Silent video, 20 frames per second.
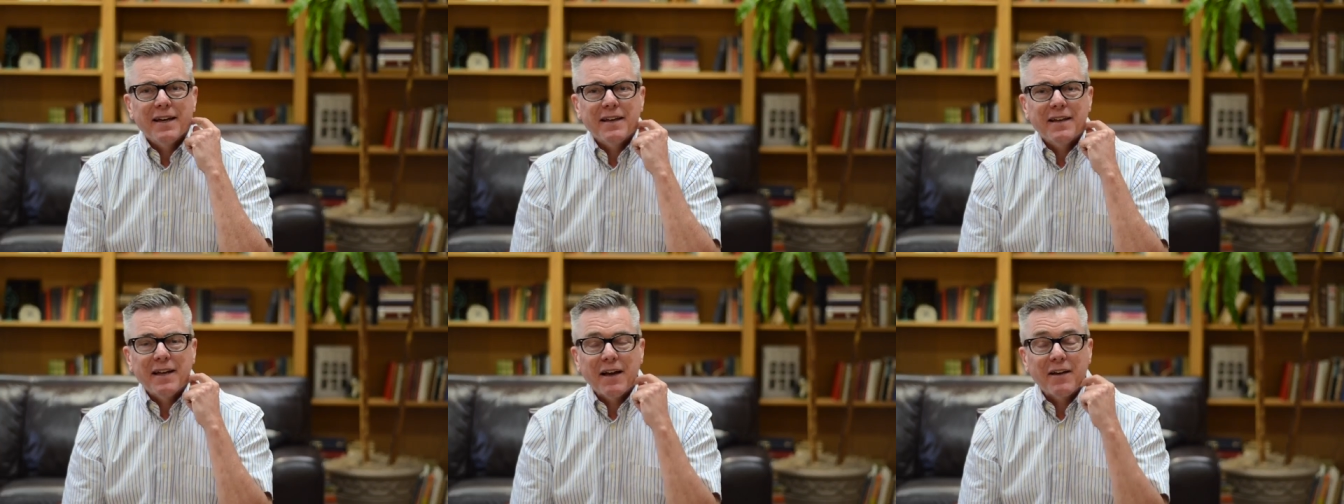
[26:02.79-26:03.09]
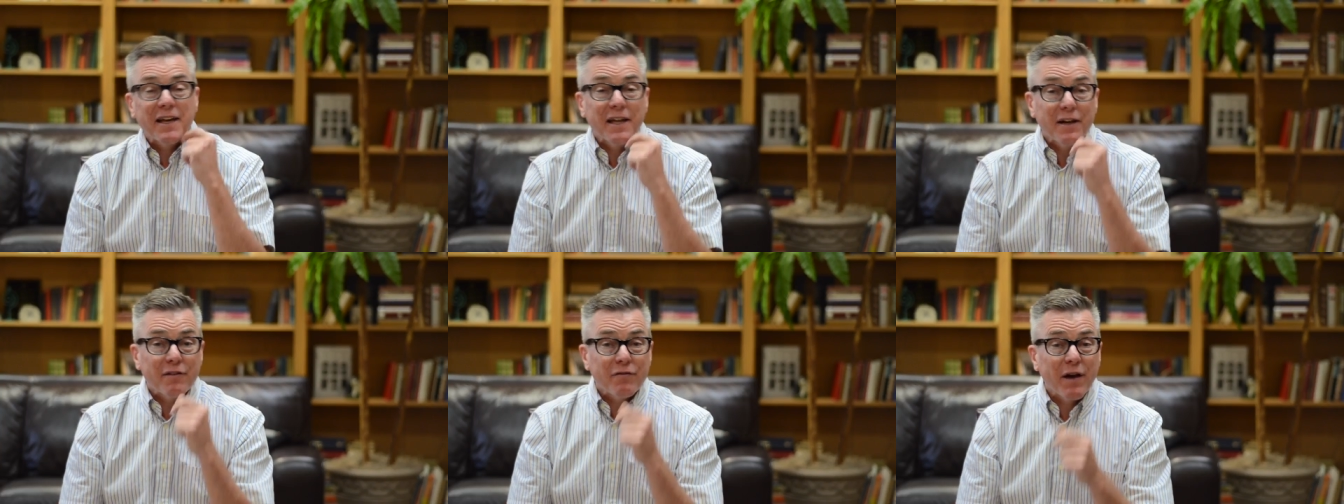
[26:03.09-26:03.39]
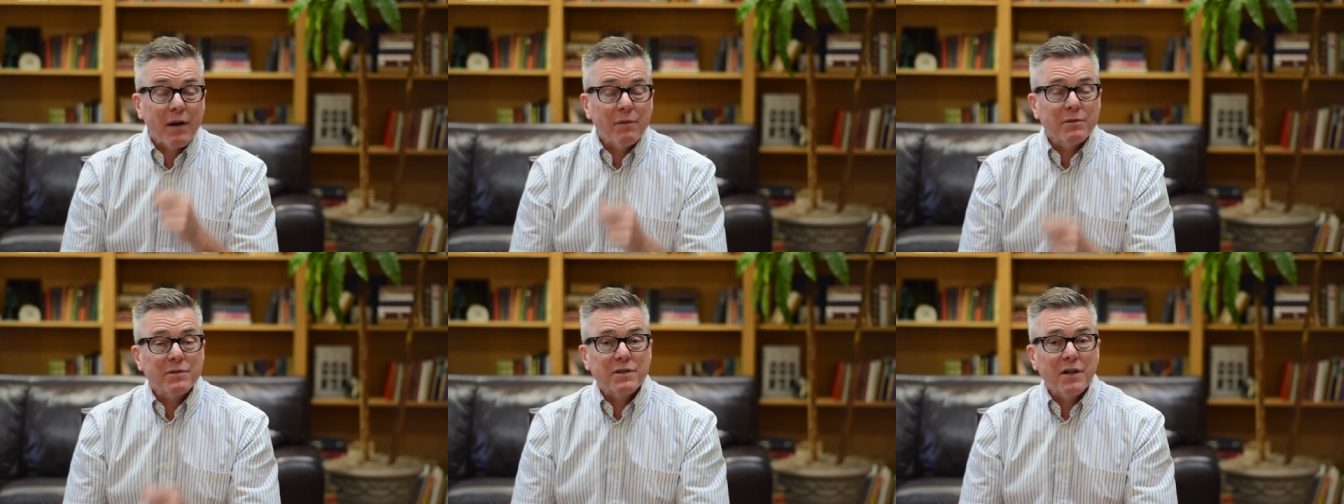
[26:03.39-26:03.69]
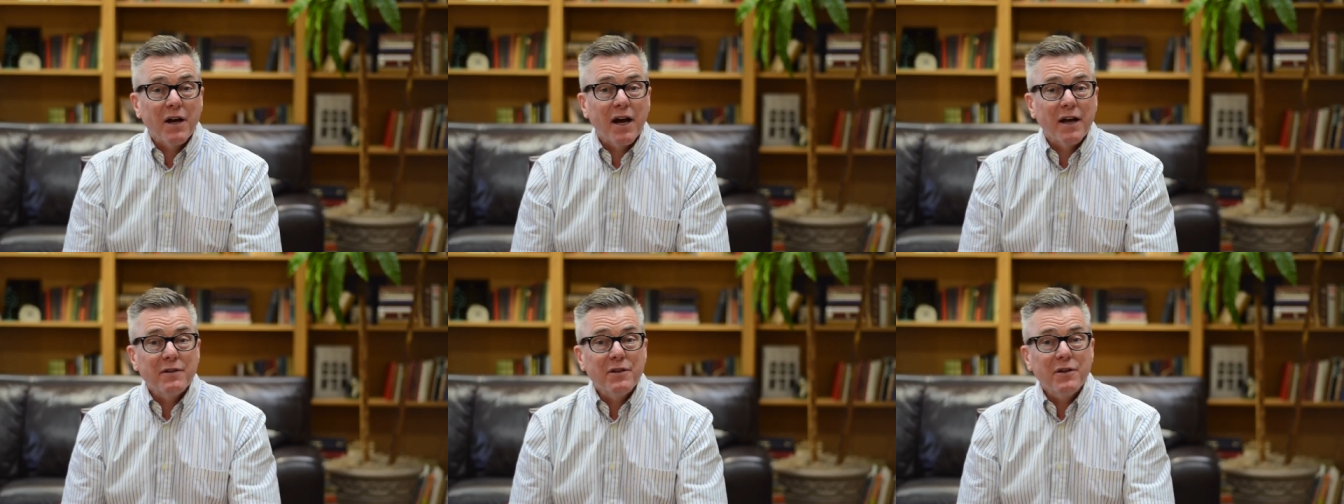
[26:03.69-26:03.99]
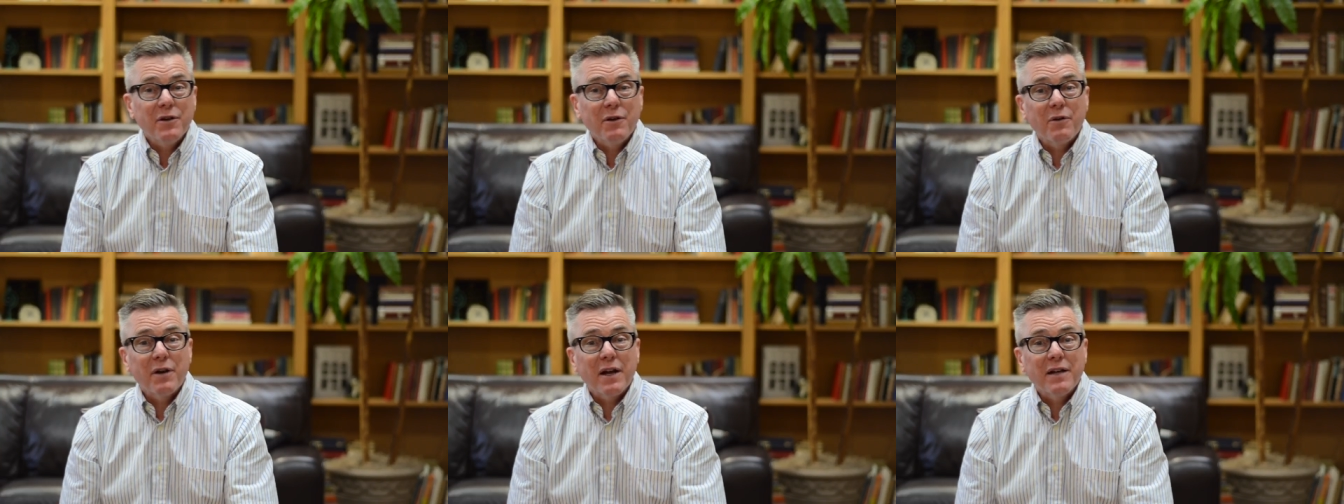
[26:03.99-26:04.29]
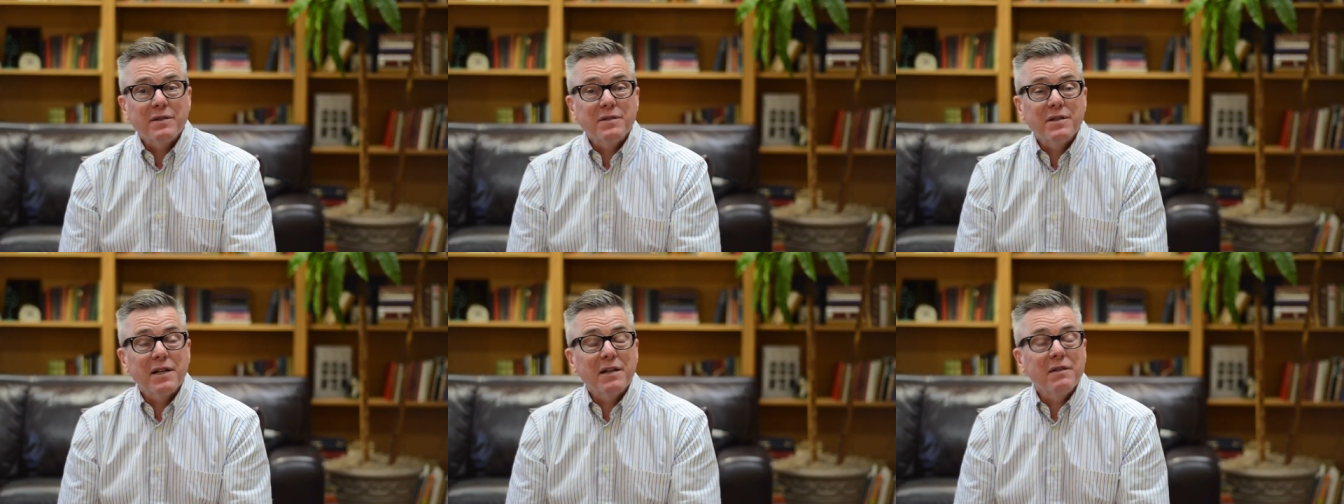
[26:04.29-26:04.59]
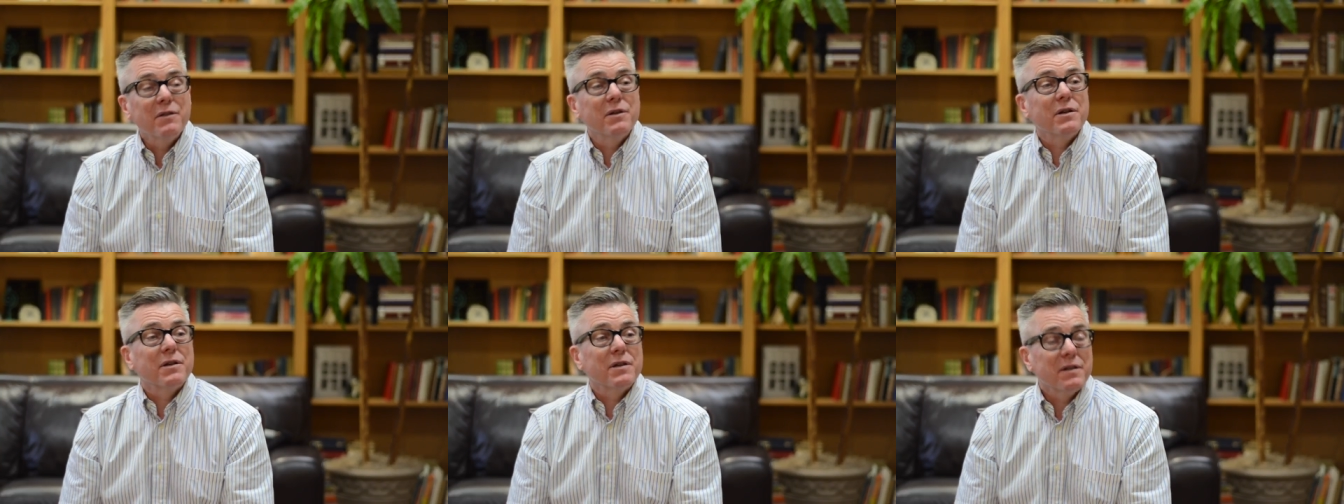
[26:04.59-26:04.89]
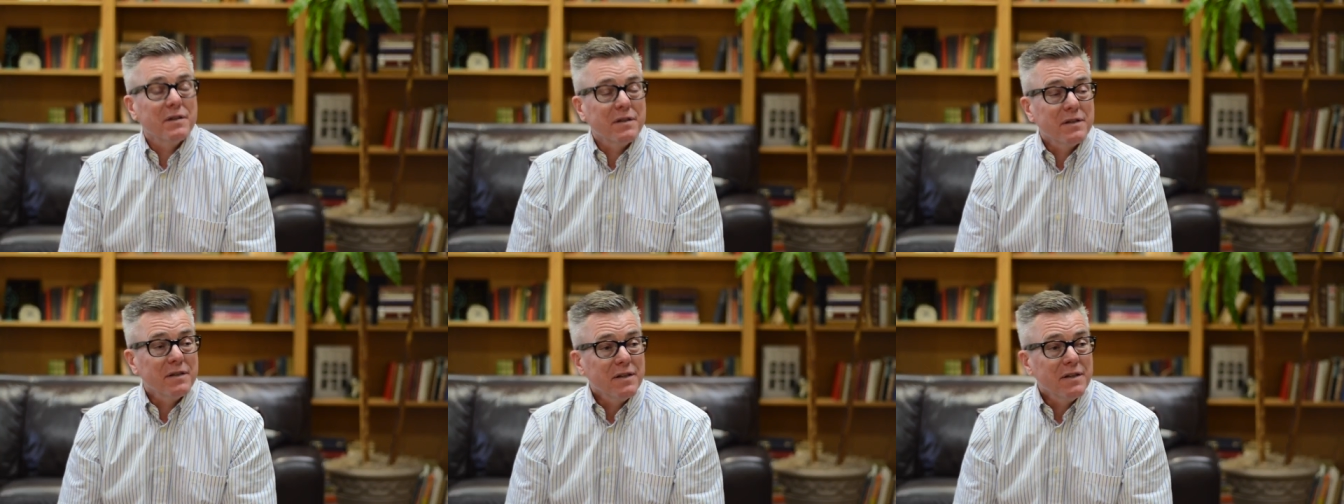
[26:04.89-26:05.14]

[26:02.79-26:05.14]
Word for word: Now again, if I was God, you know what I'd say. Look,